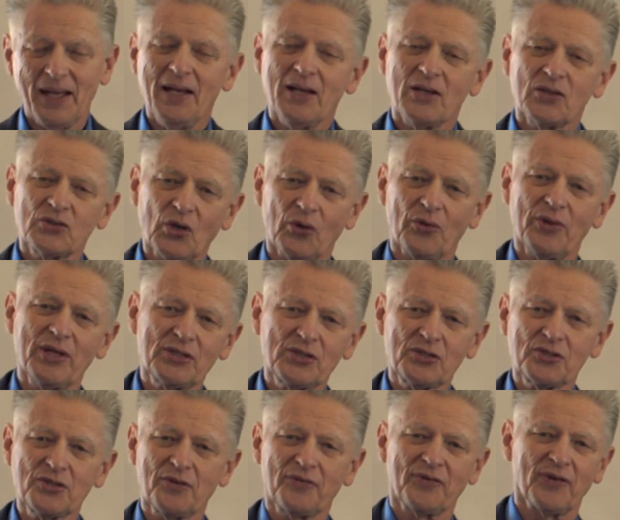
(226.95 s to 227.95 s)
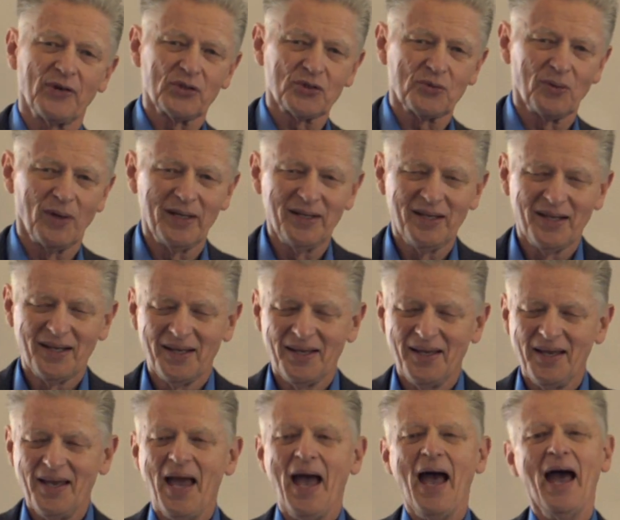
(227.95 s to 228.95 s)
So this is the first one,
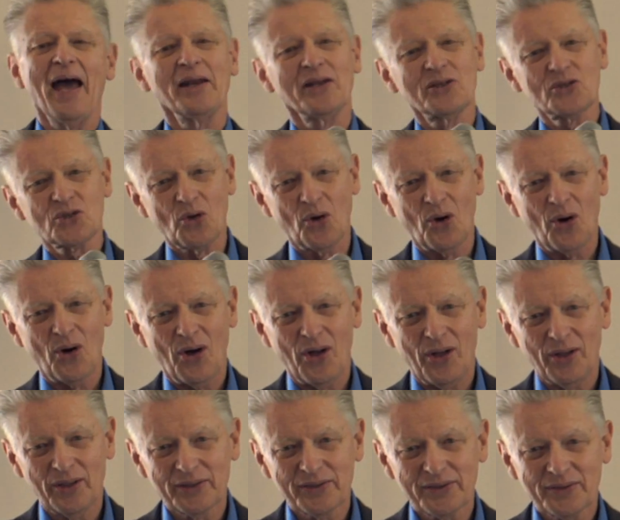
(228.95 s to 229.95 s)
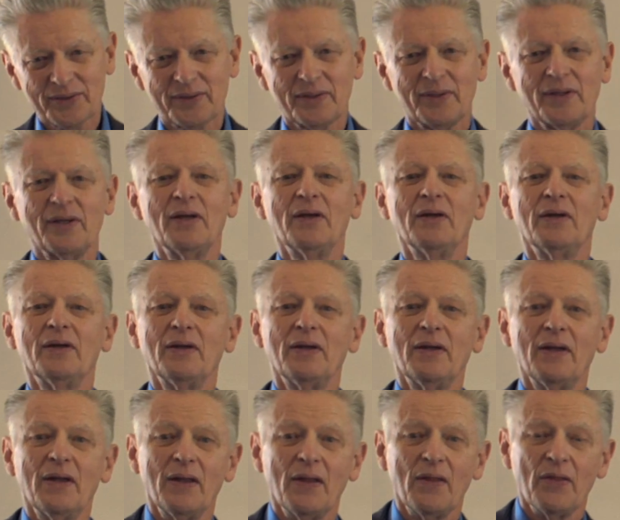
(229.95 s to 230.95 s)
and it's called
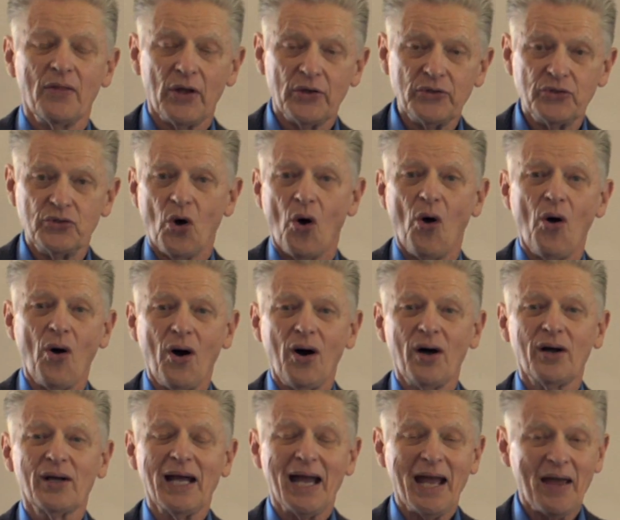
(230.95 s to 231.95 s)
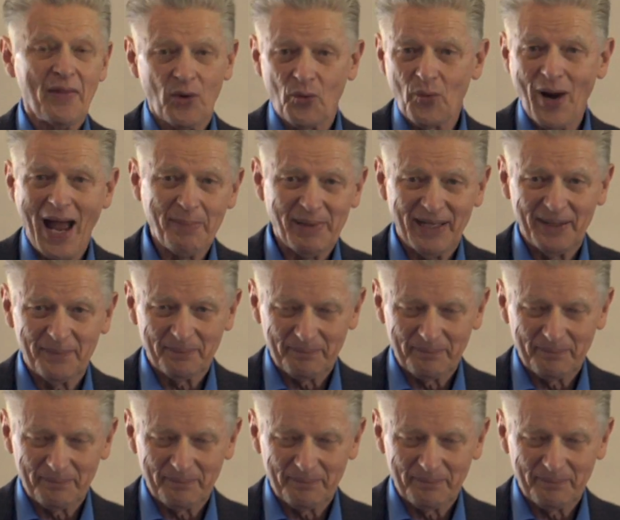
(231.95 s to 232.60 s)
The Dog and the Rabbit.